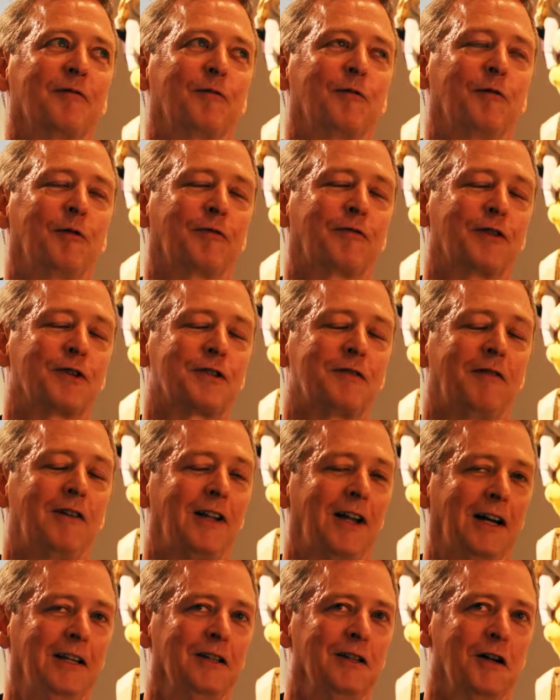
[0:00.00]
Well, first of
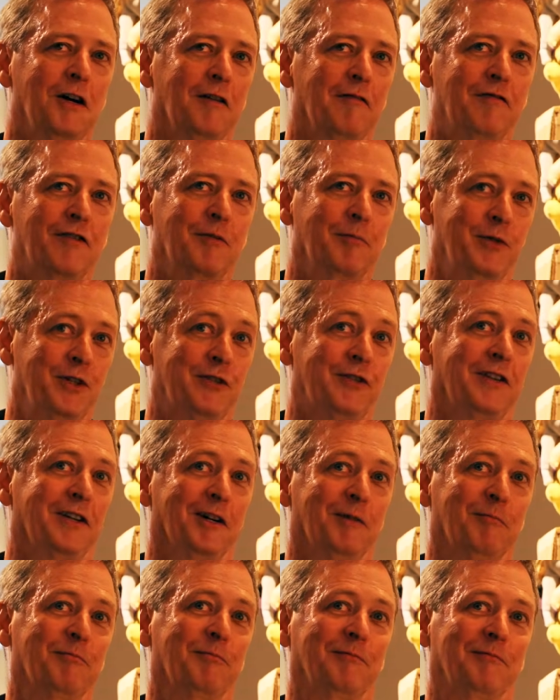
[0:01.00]
all, I love the museum.
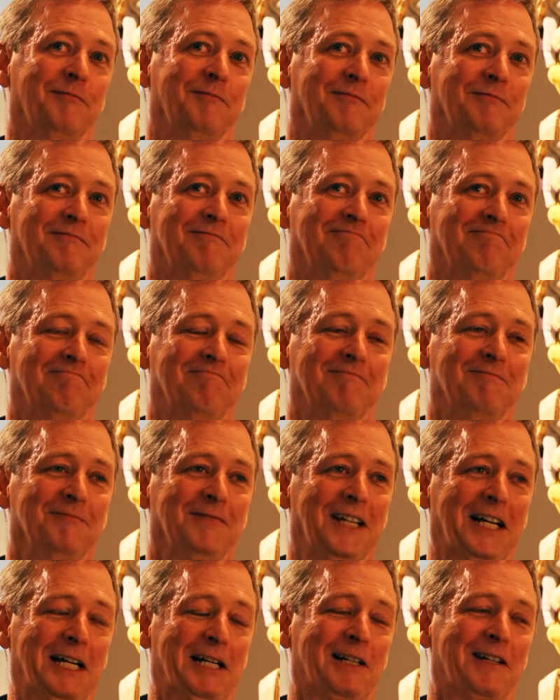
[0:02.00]

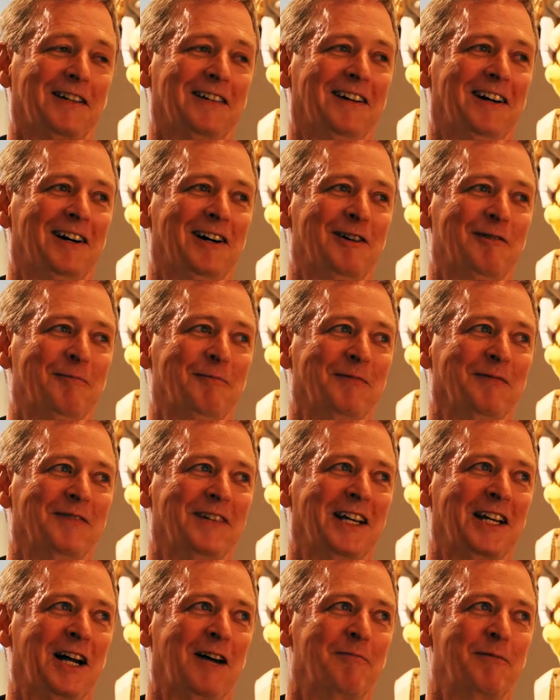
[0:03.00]

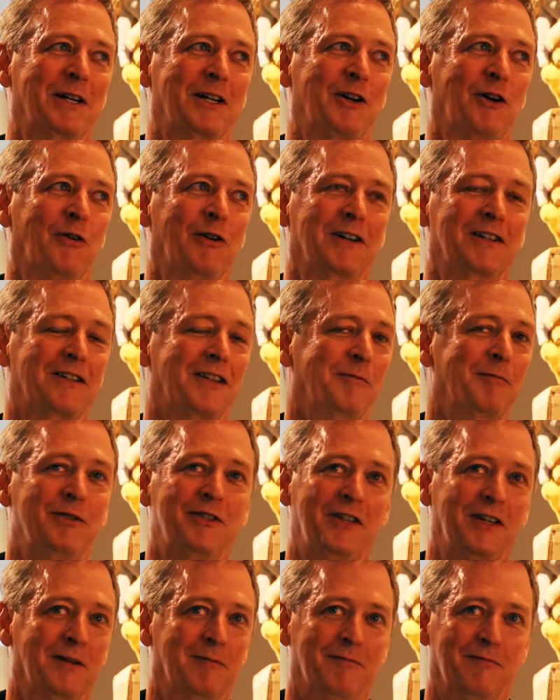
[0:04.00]
And I've been going to the
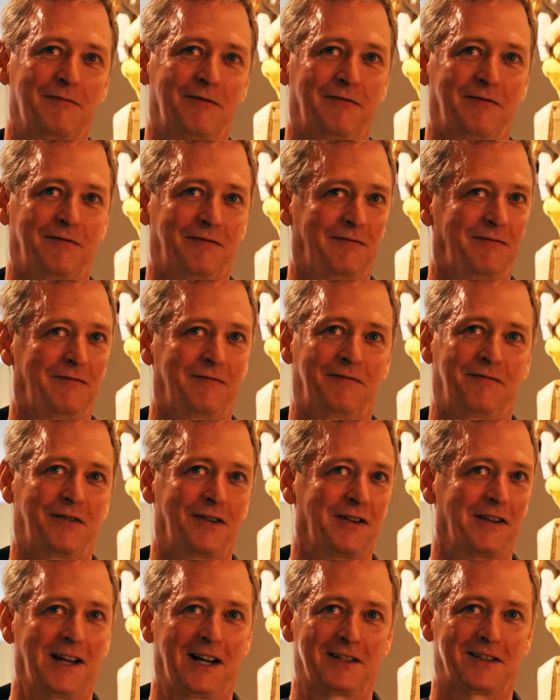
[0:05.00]
museum for
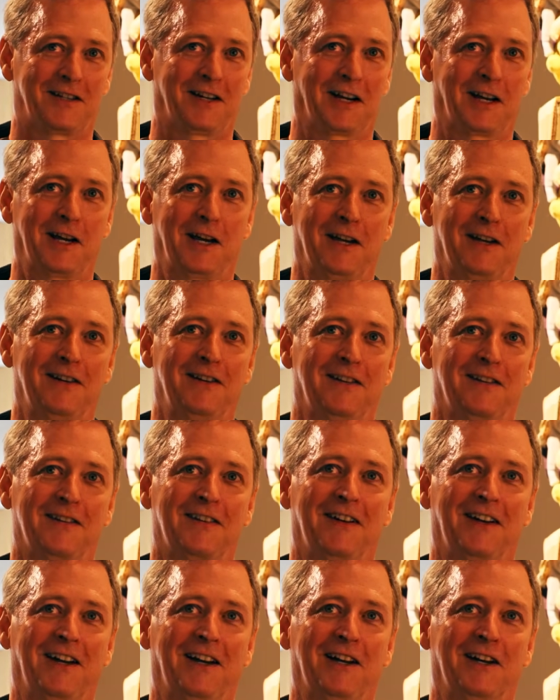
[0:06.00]
the last decade,
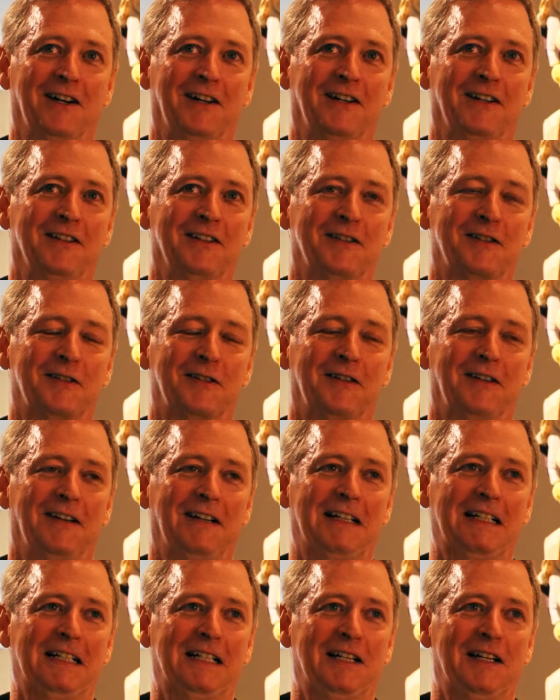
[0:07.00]
and
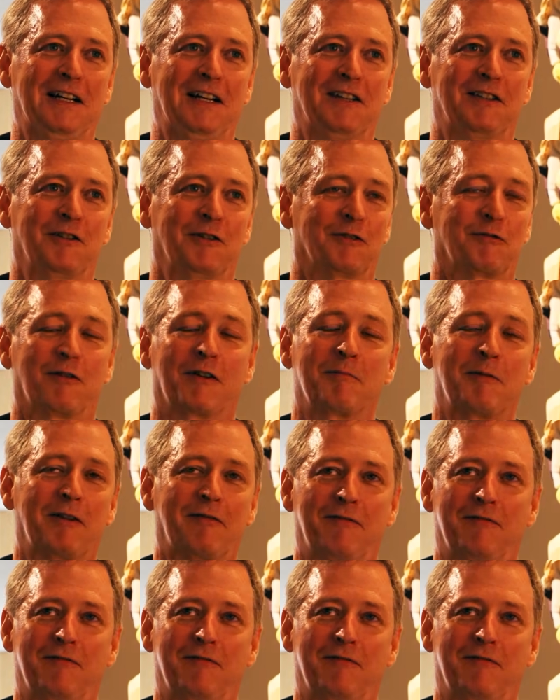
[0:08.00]
it's one of my